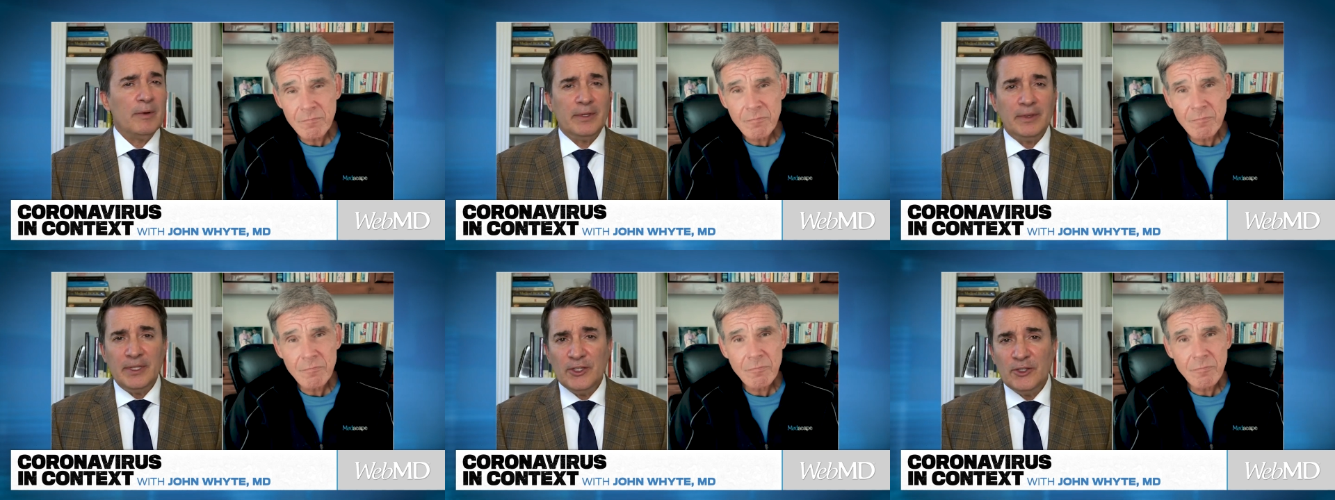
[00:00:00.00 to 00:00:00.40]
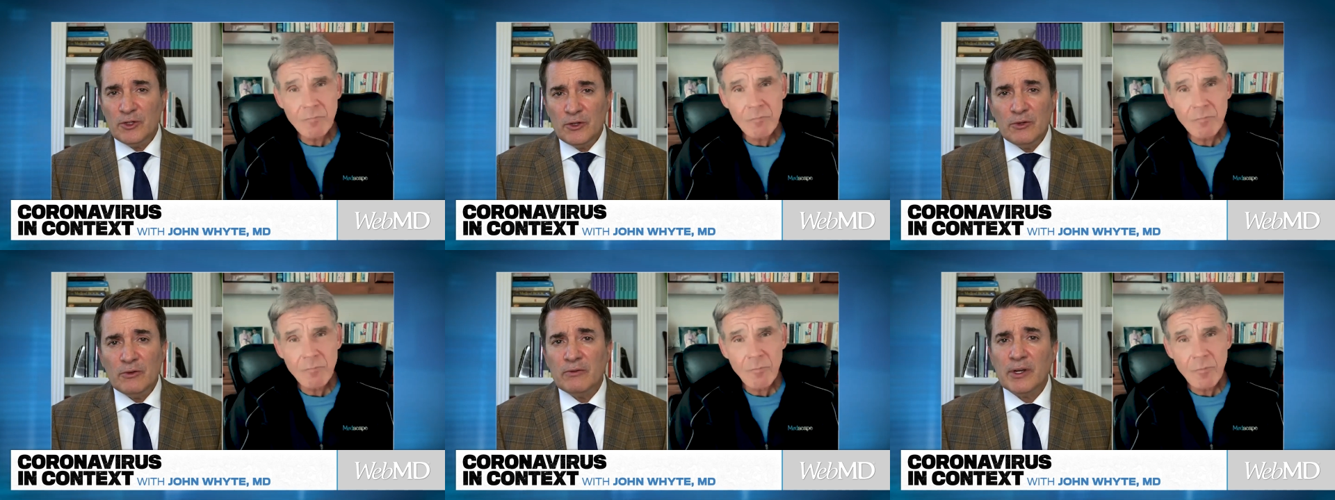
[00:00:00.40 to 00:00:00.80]
Speaker 1: about these
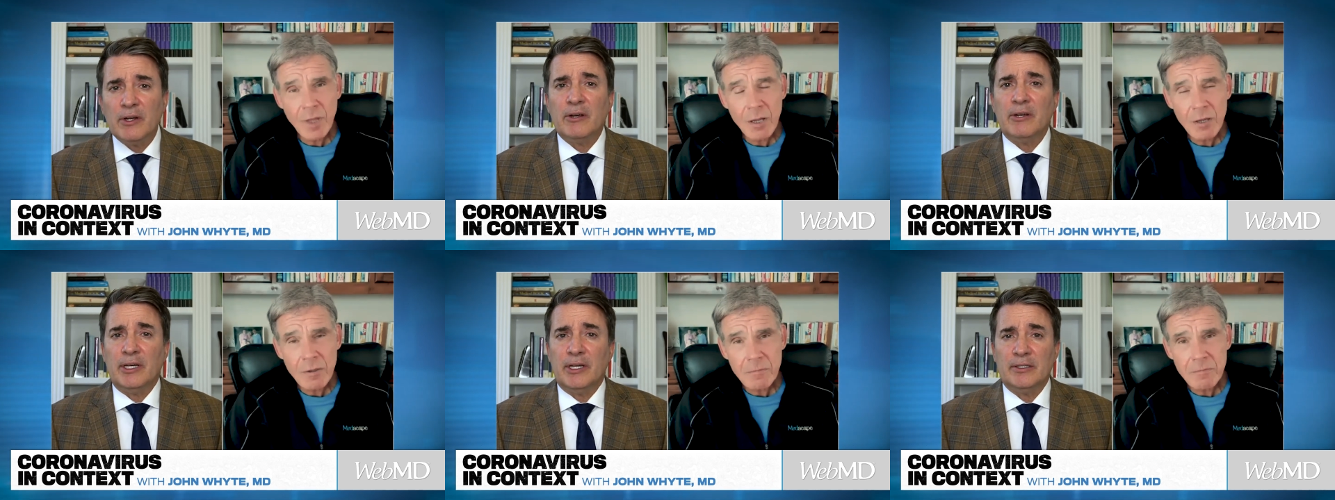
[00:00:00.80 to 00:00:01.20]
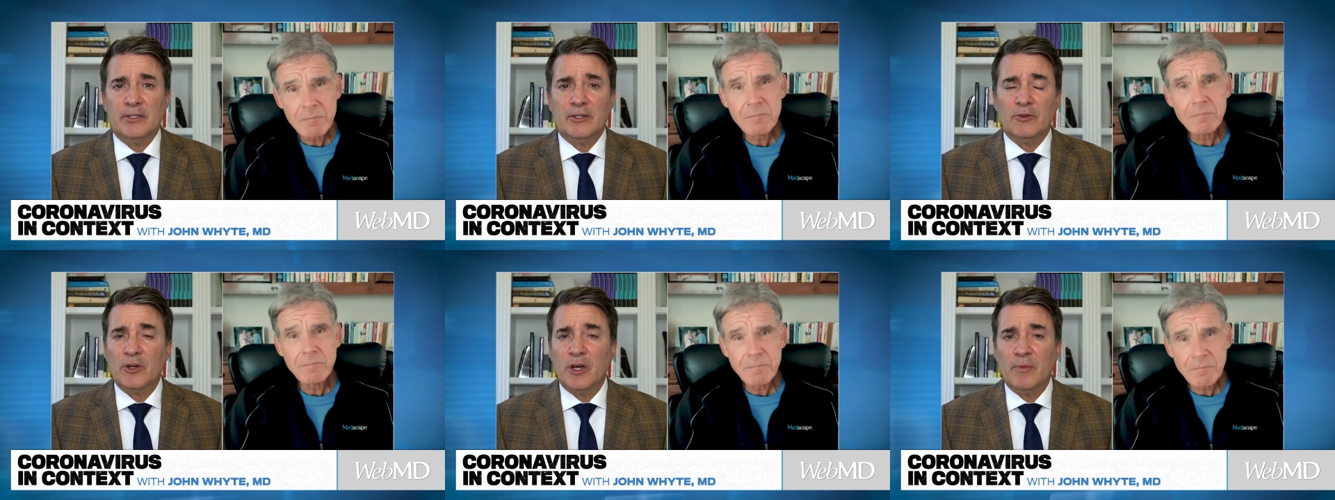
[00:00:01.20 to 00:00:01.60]
new
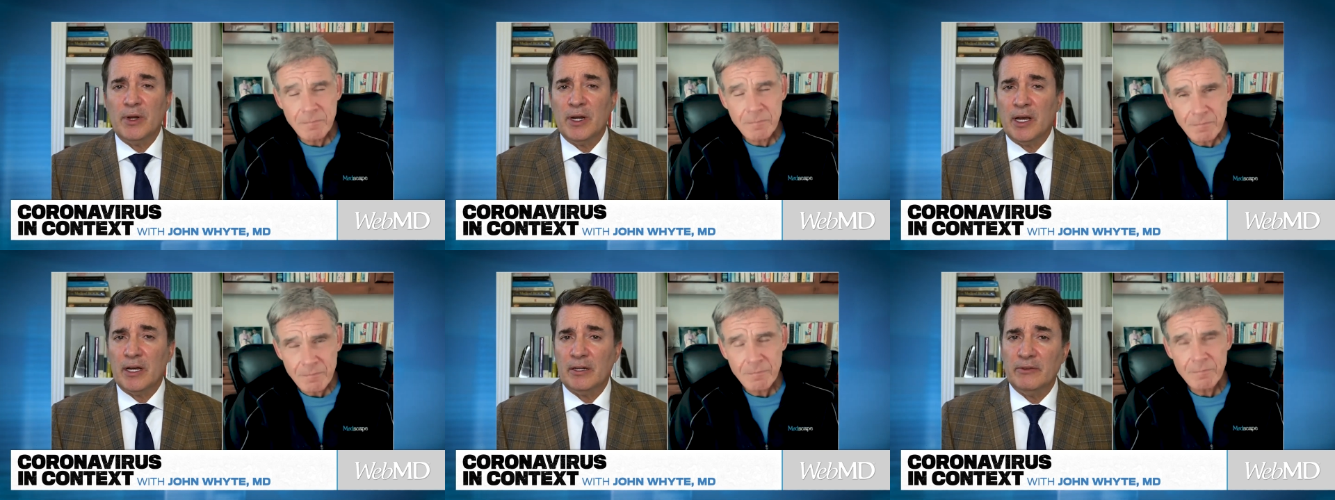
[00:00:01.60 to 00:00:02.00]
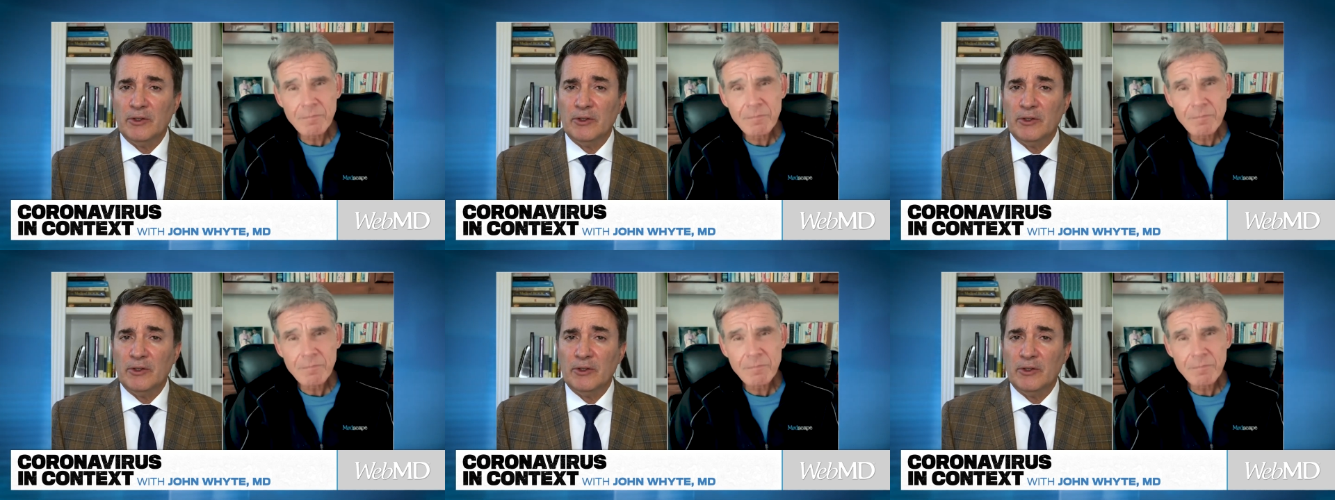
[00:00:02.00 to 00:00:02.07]
variants that are coming out?